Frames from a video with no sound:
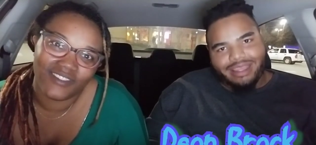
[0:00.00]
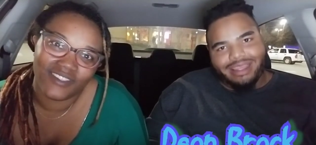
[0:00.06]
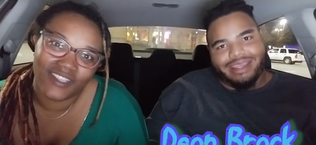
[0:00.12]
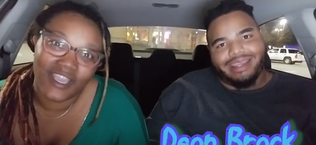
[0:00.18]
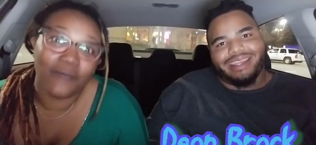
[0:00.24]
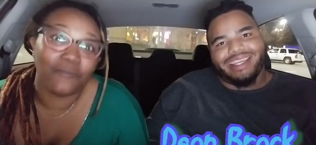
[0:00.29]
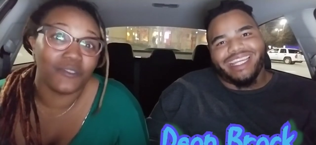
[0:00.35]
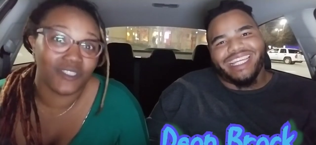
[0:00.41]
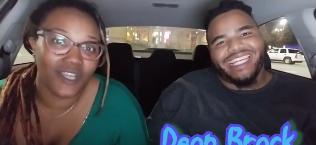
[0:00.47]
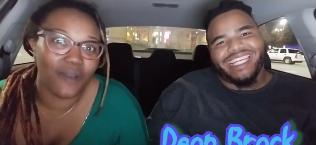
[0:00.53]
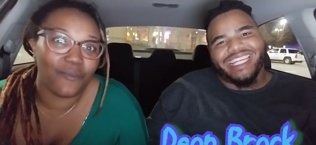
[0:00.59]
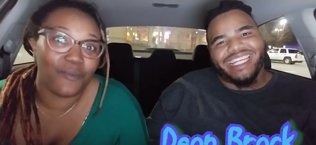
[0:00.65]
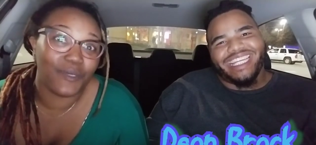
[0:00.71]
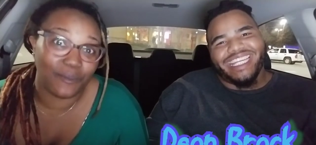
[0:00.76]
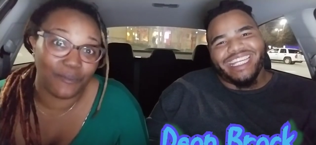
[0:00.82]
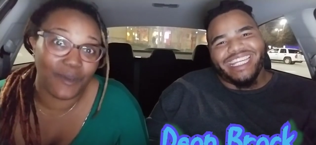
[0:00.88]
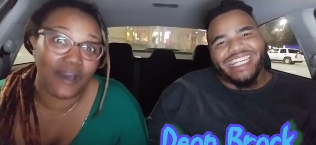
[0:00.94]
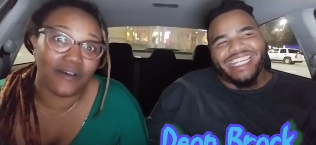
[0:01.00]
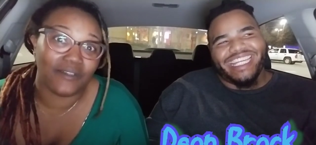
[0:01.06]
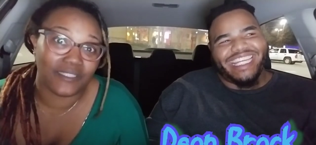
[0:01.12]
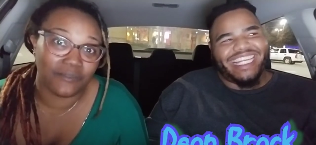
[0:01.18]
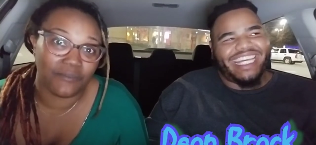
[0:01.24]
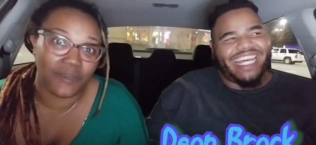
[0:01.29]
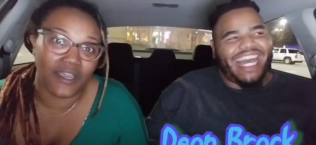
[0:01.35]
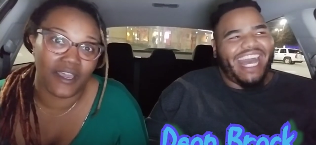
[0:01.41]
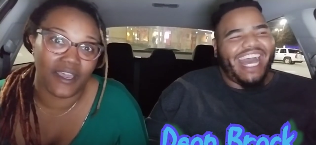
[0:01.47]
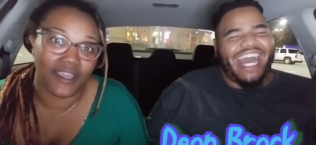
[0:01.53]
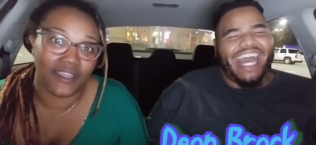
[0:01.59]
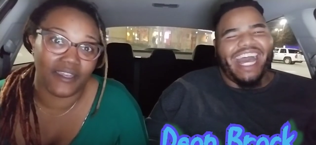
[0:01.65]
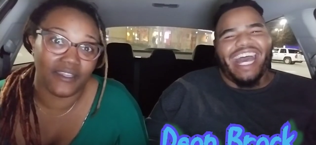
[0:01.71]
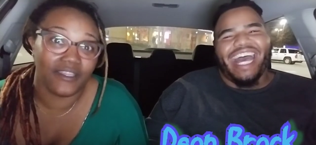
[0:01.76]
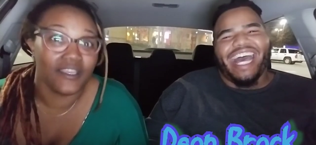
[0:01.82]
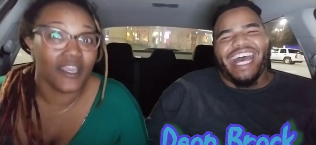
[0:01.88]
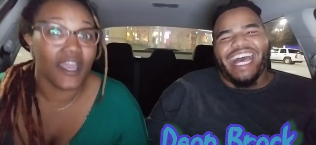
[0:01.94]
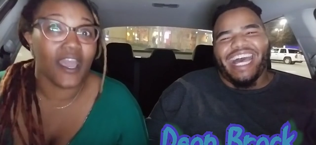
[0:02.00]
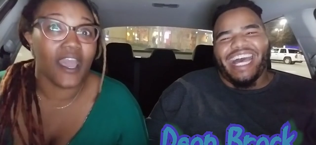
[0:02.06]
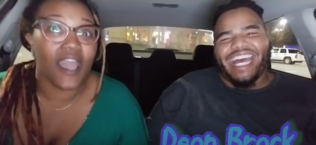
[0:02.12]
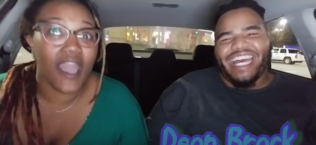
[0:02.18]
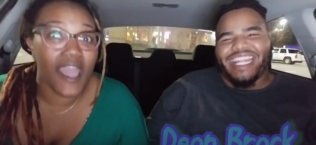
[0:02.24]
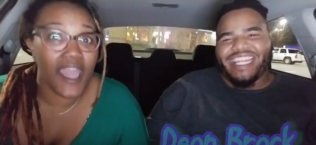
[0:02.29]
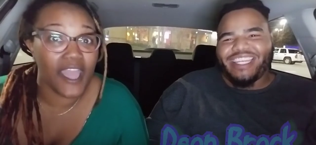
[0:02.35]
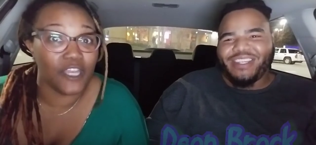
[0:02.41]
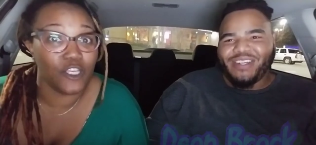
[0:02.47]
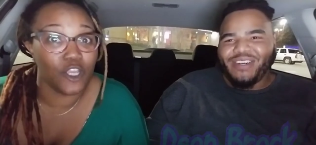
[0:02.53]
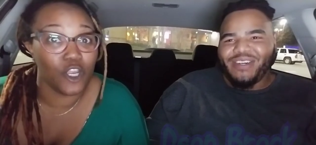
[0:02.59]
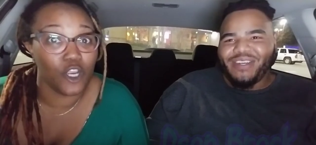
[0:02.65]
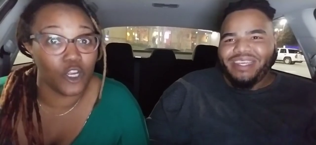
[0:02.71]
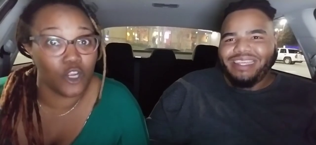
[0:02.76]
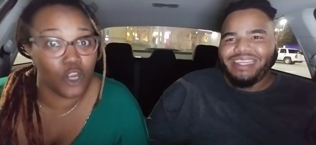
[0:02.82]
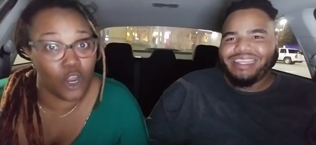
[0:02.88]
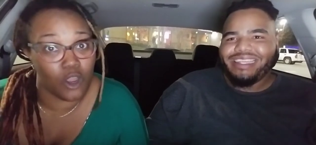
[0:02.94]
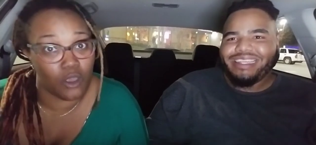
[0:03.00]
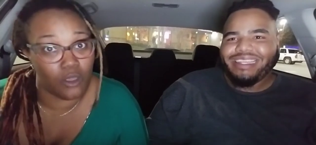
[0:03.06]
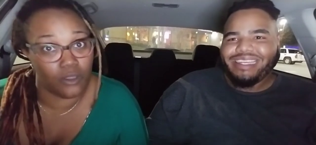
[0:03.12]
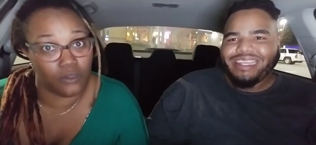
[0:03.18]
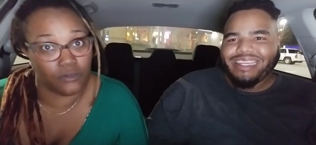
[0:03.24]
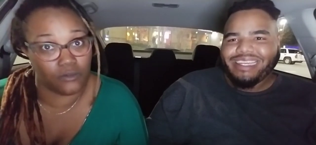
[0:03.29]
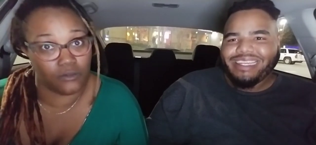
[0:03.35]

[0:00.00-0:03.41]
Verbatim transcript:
Speaker 1: I'm gonna start putting a pause in my uh, and your it. girl,